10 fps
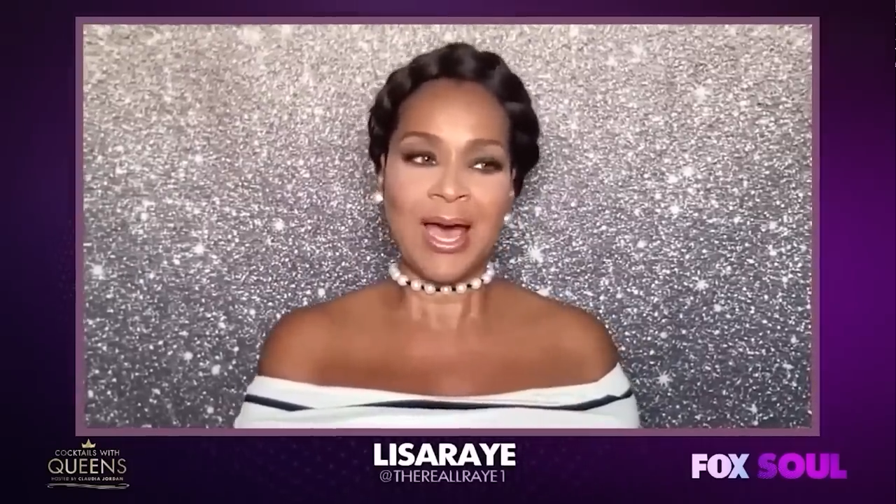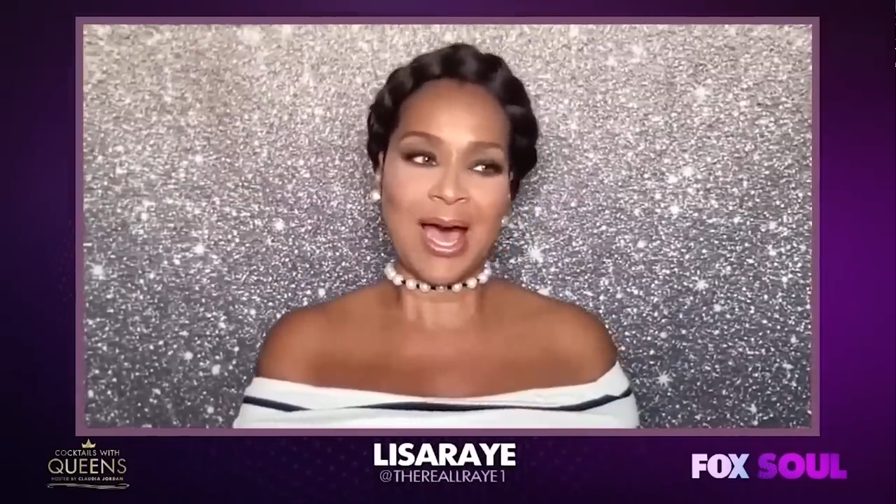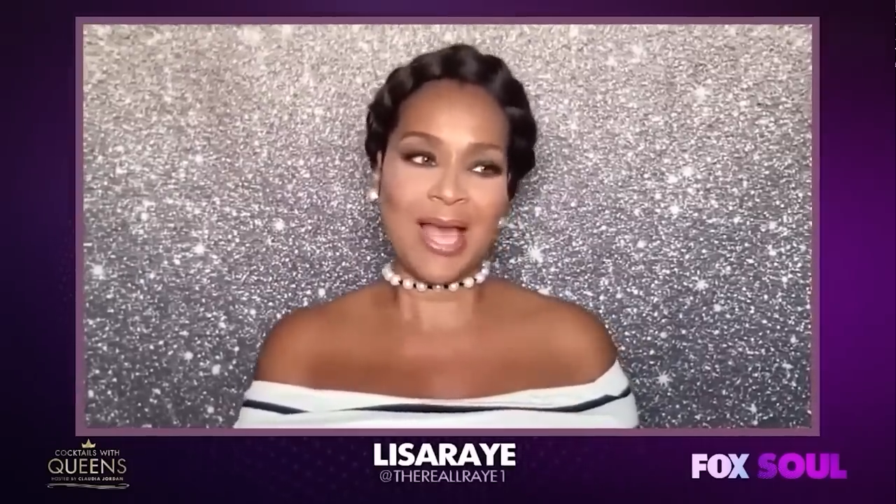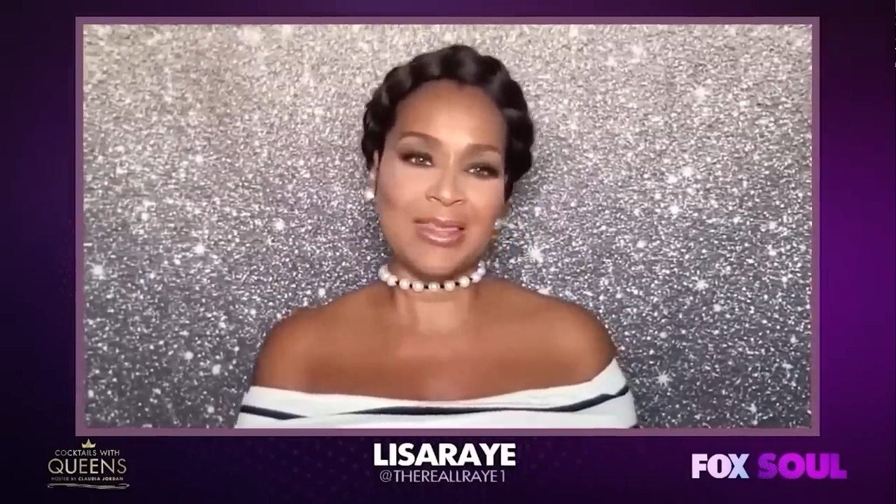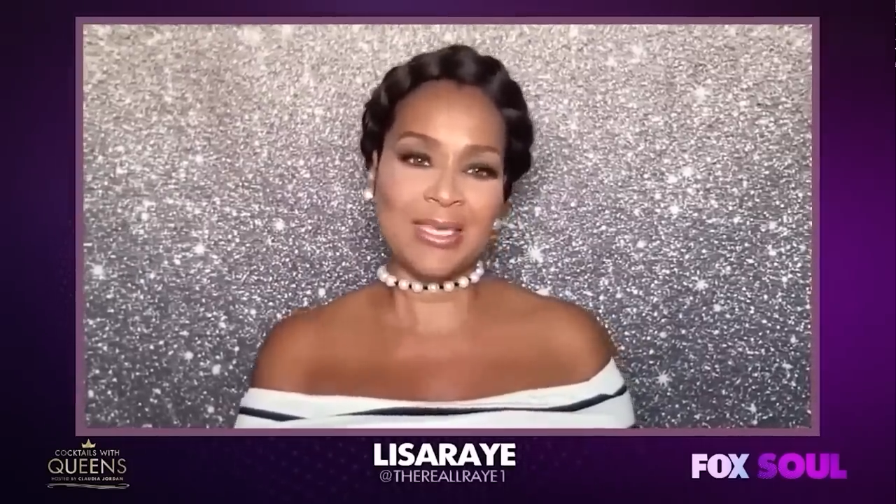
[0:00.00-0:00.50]

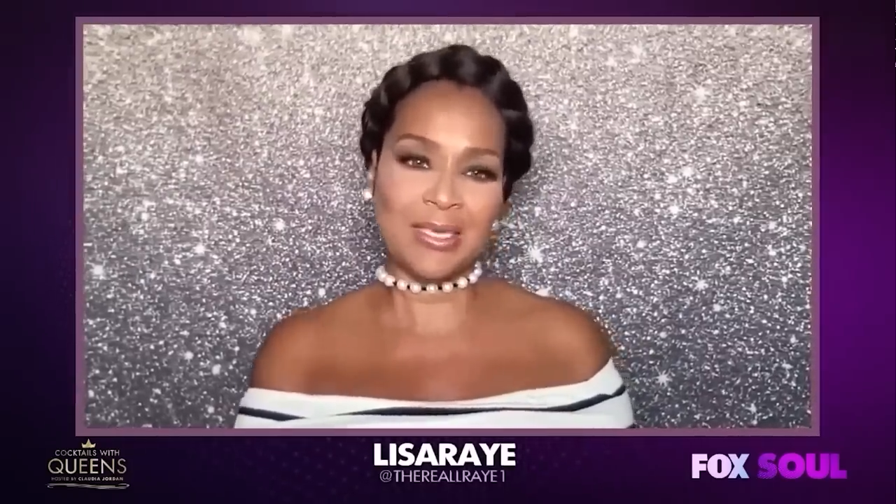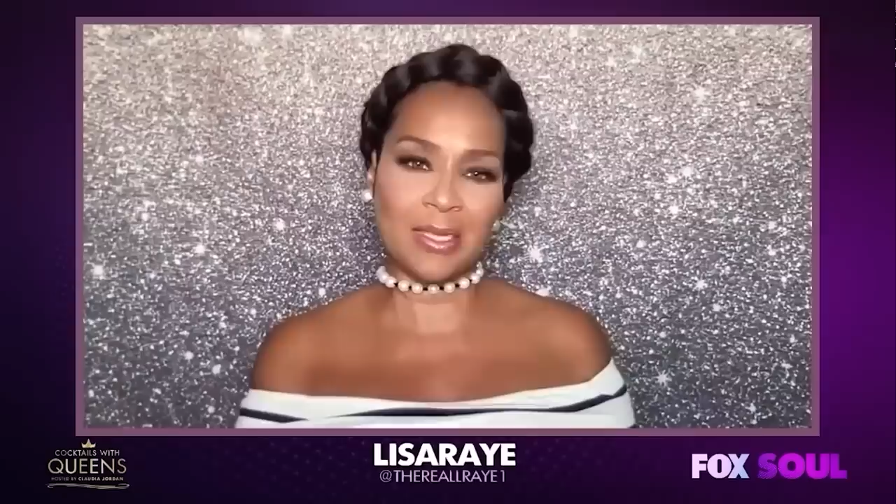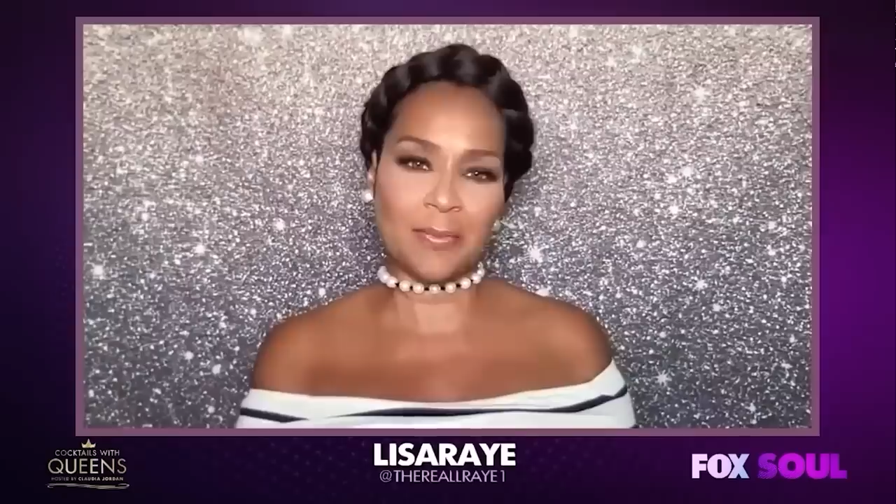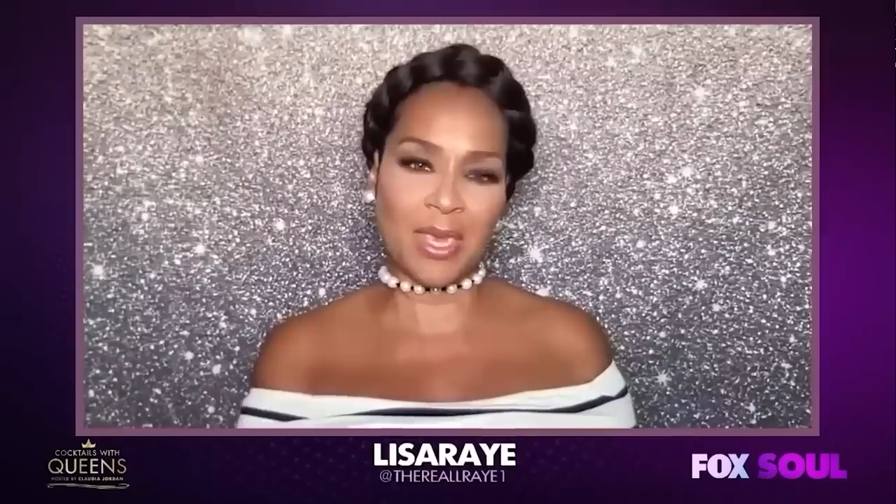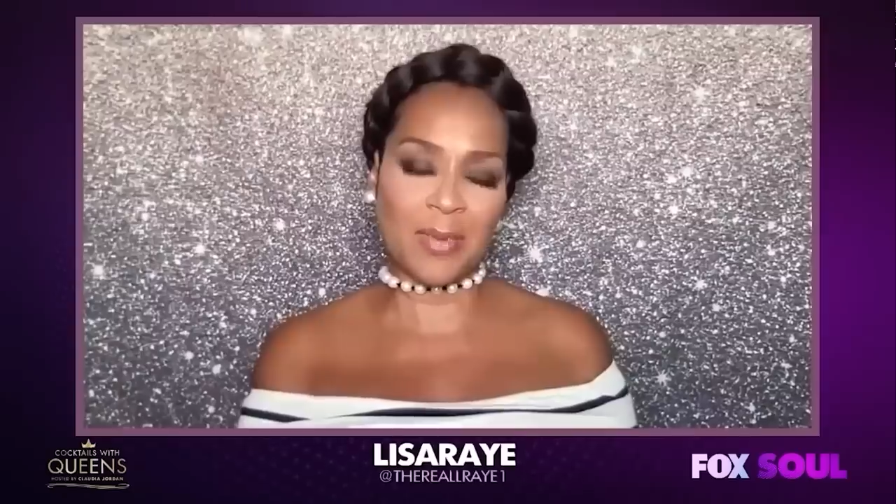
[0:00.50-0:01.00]
I think
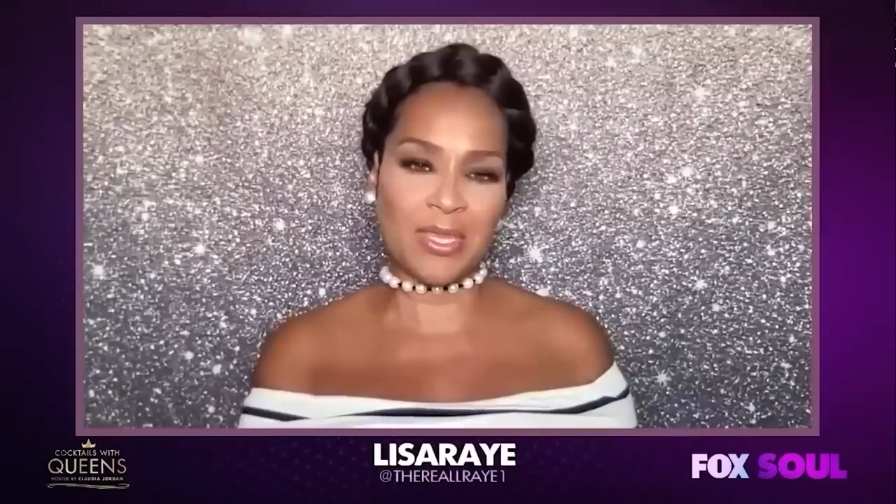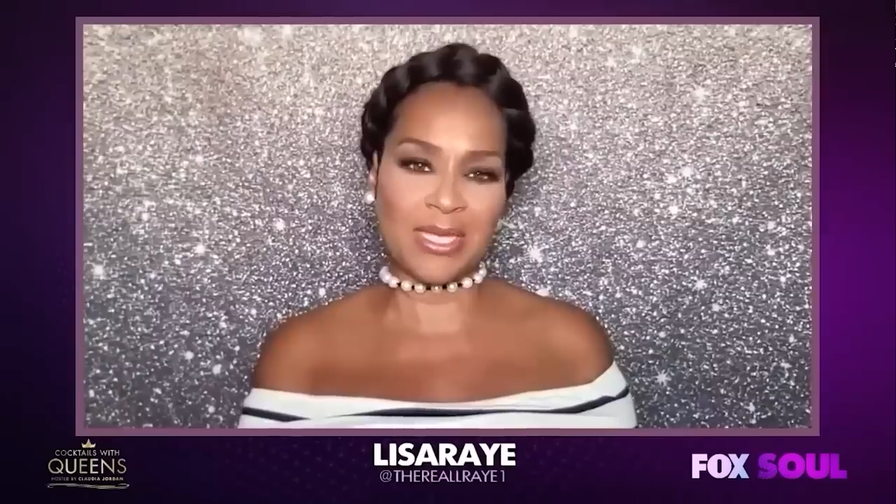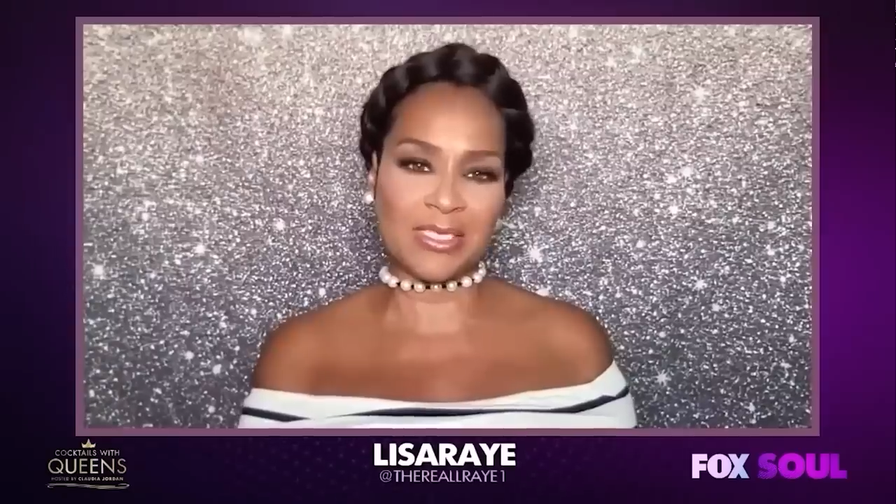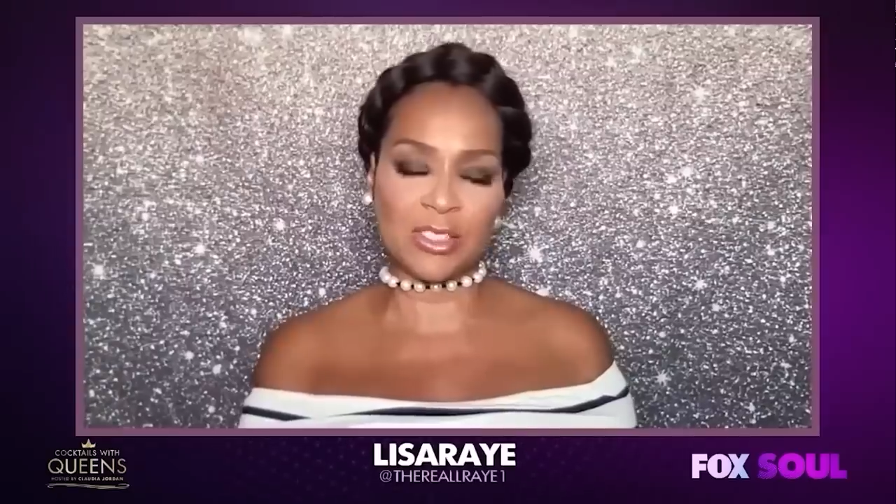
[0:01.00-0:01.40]
that maybe that